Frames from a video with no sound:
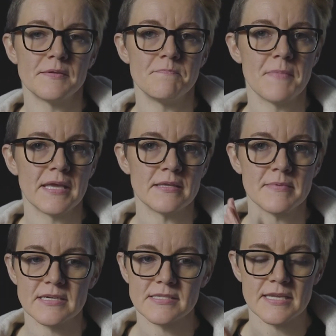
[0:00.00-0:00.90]
Mainly
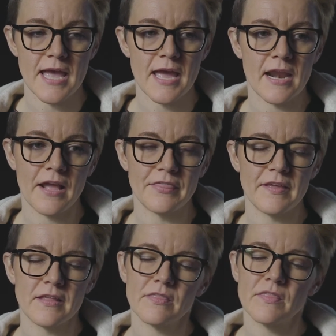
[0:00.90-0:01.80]
because, again, I
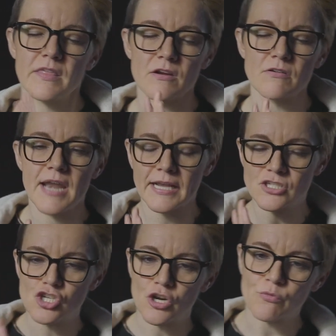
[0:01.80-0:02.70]
think their
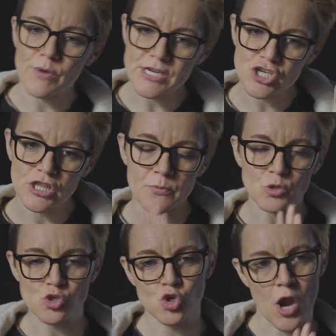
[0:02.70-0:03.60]
next generation, they were
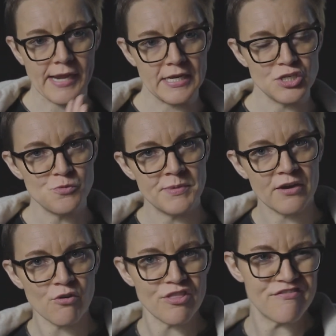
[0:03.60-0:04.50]
trying to do
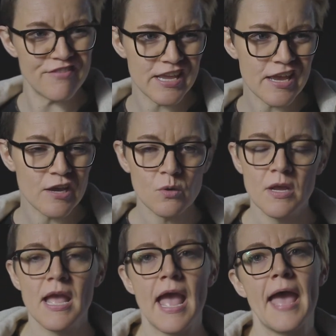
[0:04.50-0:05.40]
better on the video,
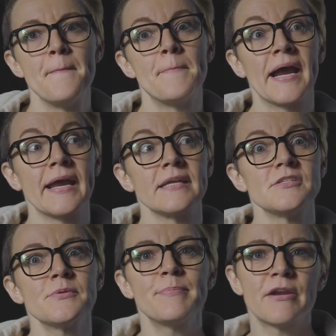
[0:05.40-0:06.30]
and by
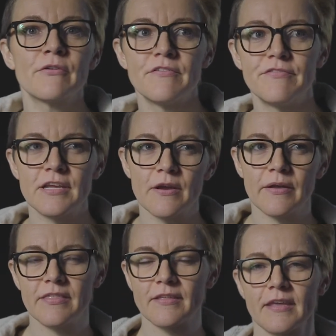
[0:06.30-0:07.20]
doing better on the video,
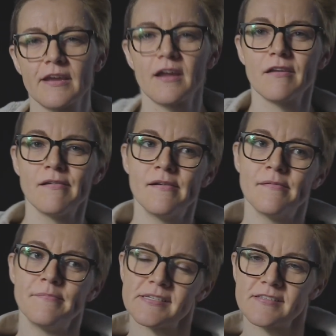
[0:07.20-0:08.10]
I think they kind of
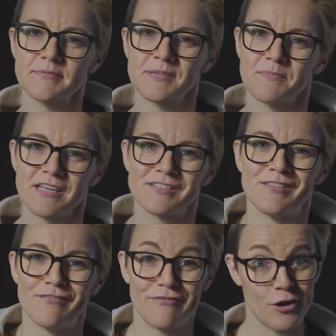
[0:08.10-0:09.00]
messed up some things
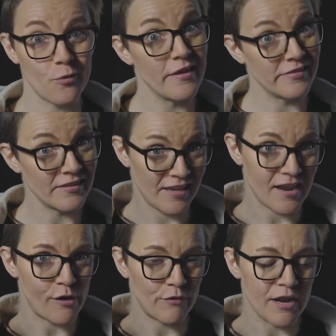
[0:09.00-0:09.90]
on the photo end that they
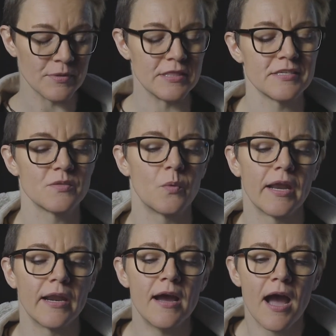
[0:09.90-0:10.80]
got right with this one.